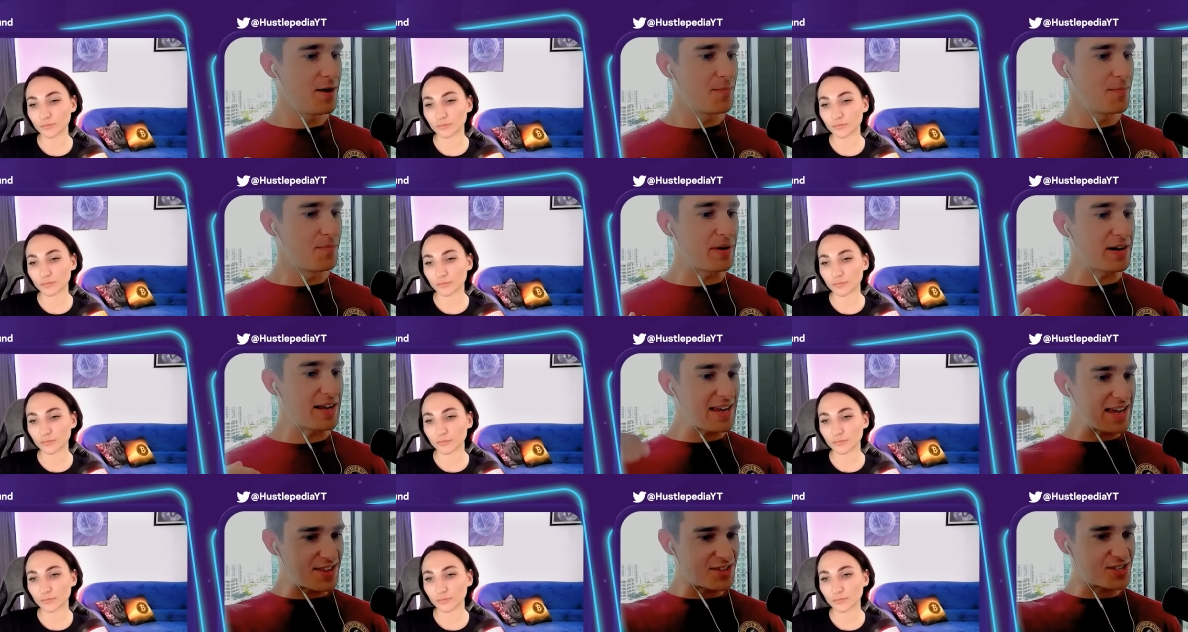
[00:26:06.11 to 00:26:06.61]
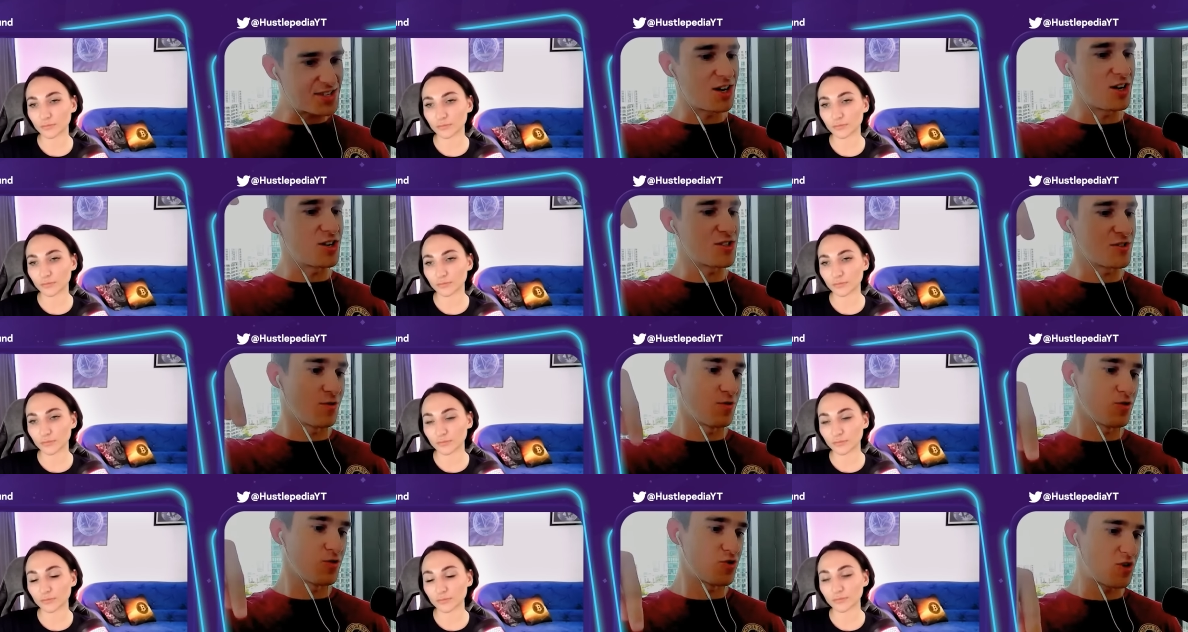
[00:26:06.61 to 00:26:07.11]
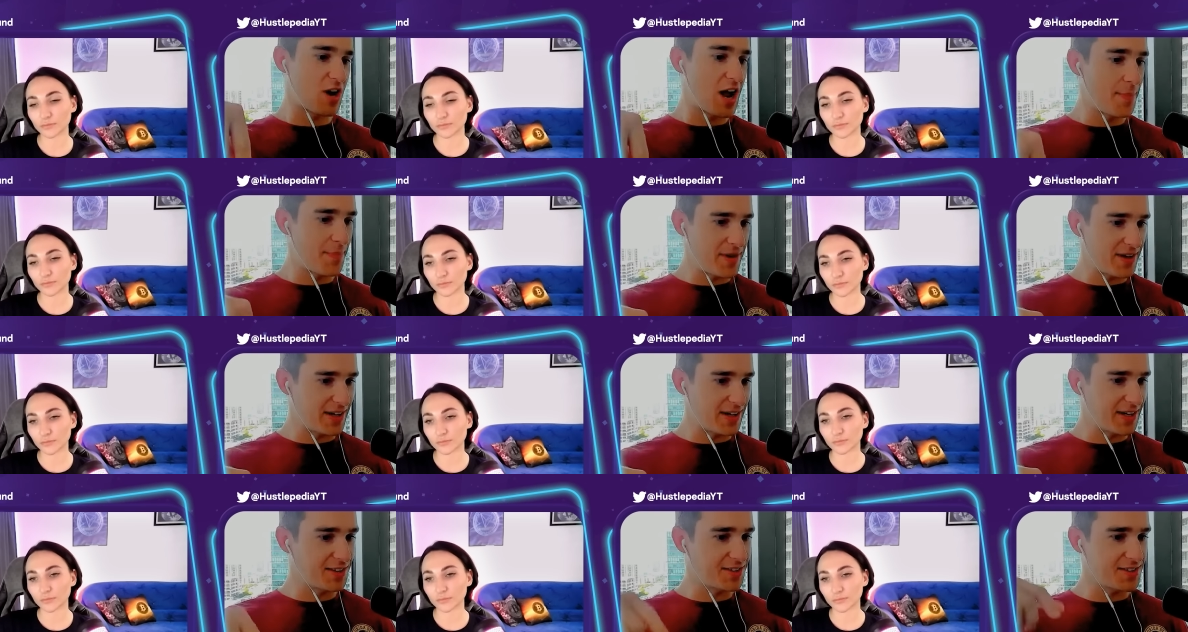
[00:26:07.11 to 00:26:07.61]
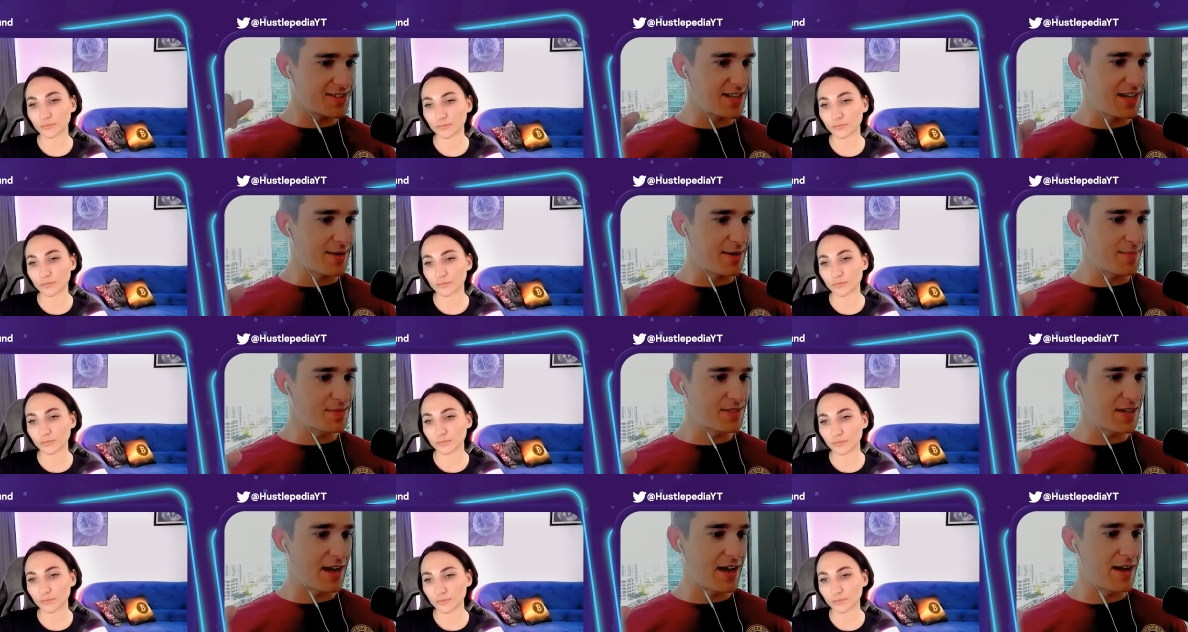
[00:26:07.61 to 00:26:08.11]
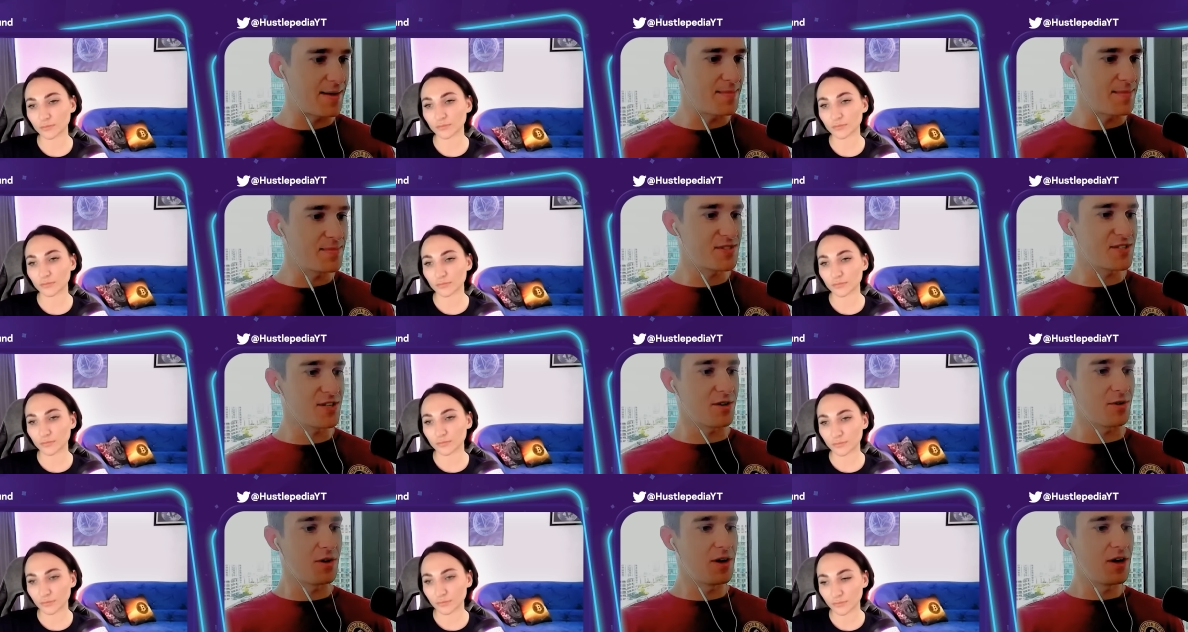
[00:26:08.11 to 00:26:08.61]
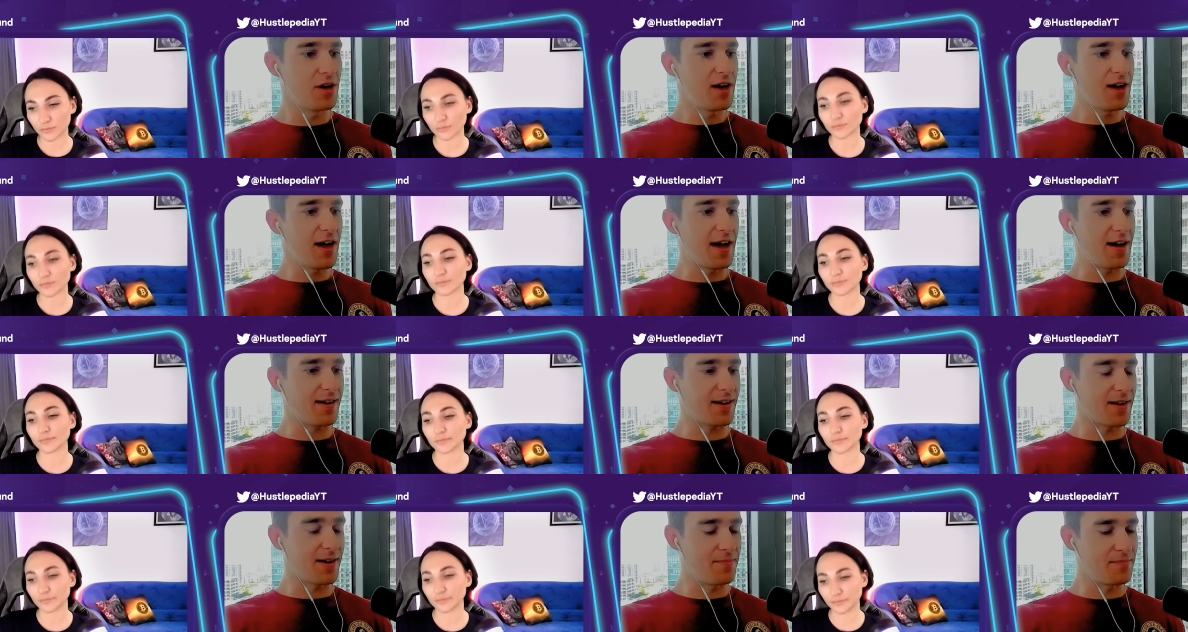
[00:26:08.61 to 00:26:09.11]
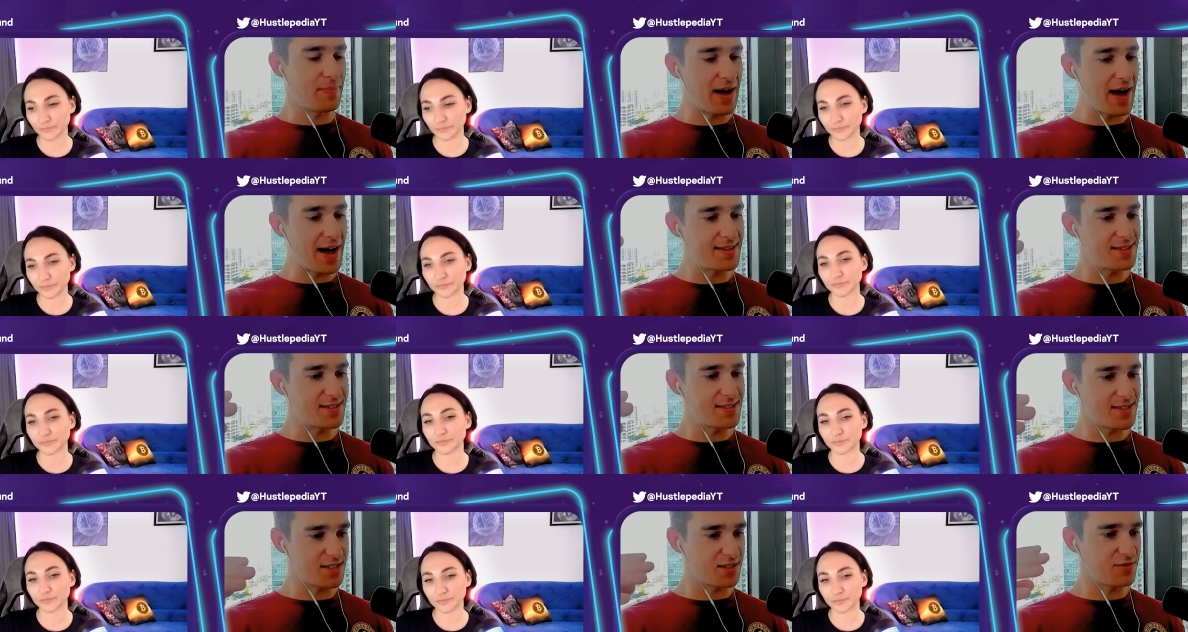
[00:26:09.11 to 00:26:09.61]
Speaker 1: But ETH's also dropping at the same time. So it combines this